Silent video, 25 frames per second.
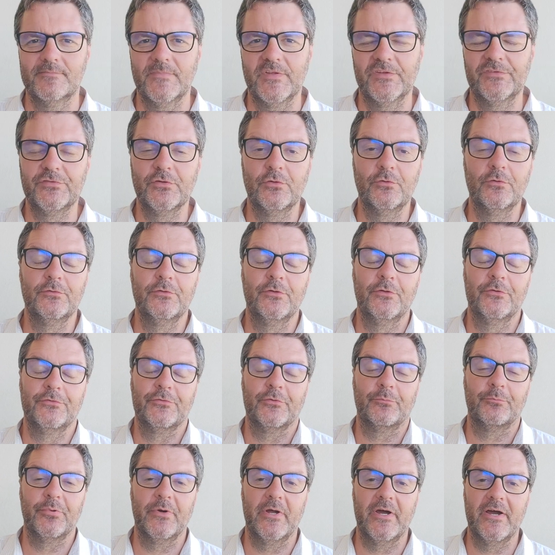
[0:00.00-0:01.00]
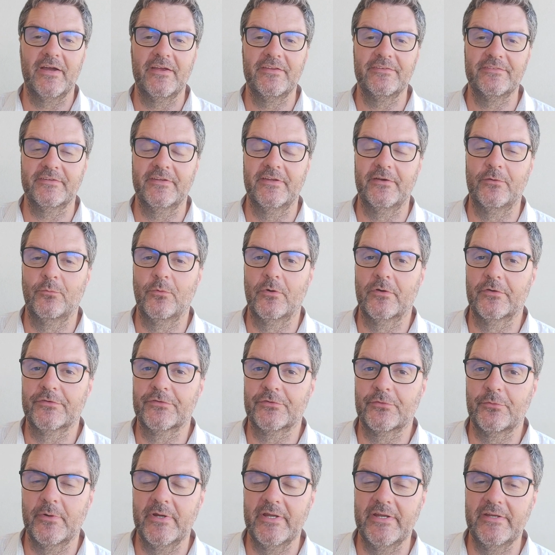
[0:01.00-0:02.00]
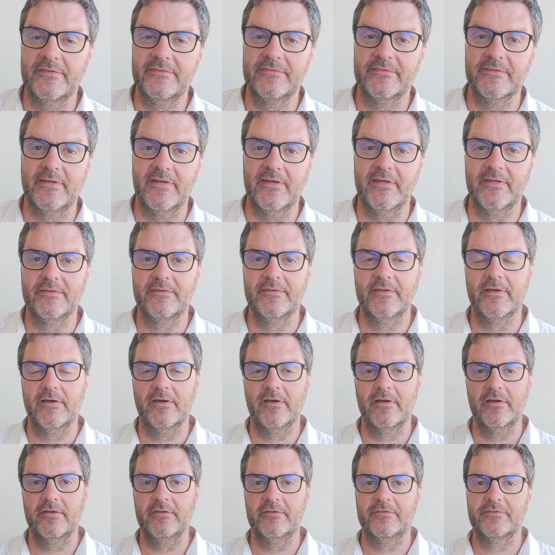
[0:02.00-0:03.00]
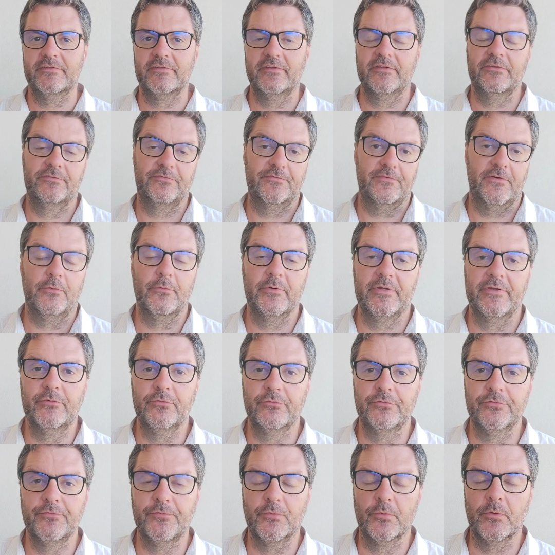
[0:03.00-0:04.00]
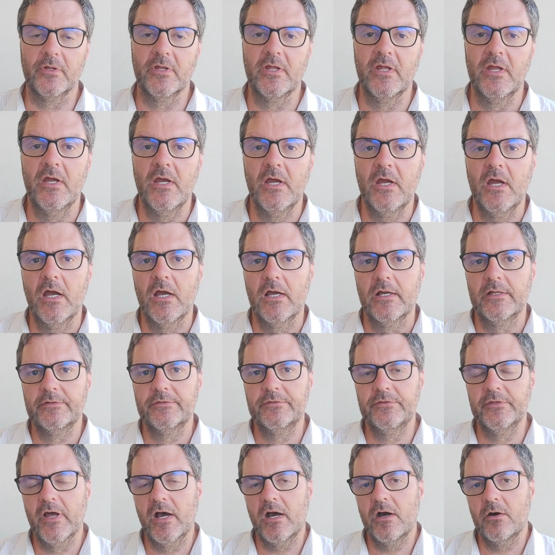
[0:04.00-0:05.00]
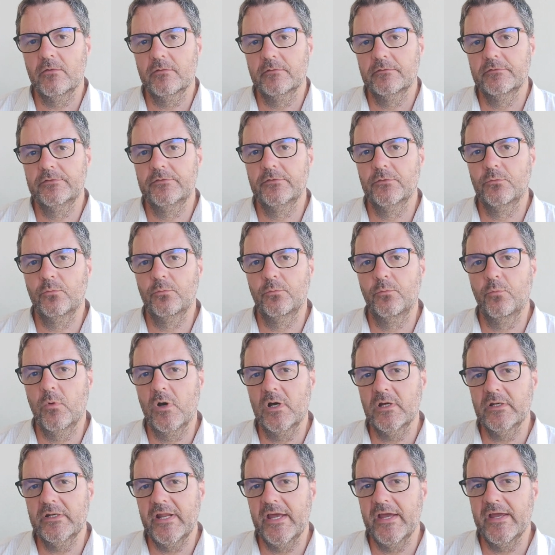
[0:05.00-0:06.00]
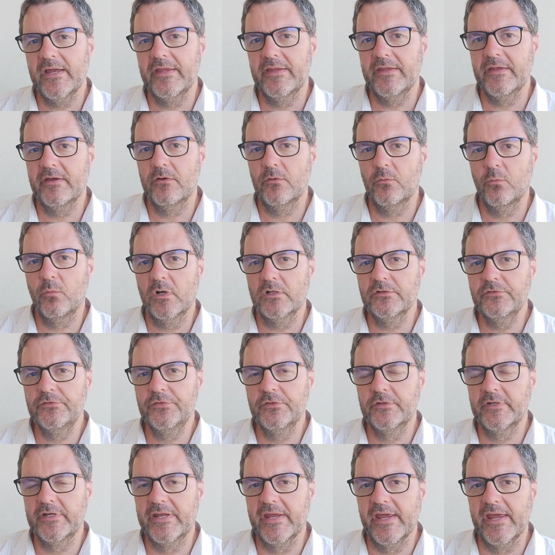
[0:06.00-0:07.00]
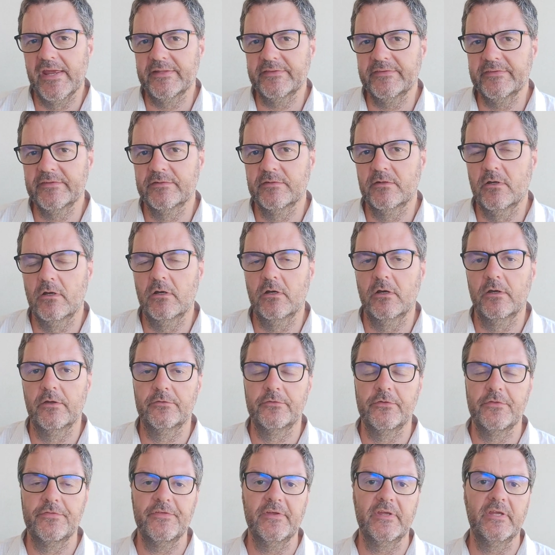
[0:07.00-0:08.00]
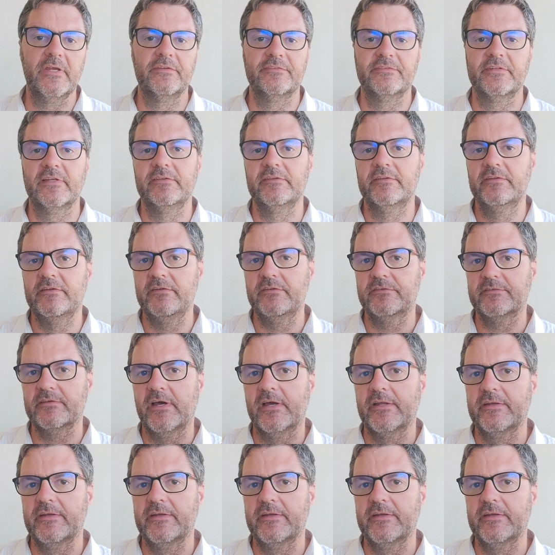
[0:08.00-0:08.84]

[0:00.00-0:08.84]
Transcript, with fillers: So no surprise, it works great and uh, it's, it's, very useful. Now the one I uh, want to get, uh, the thing is that these I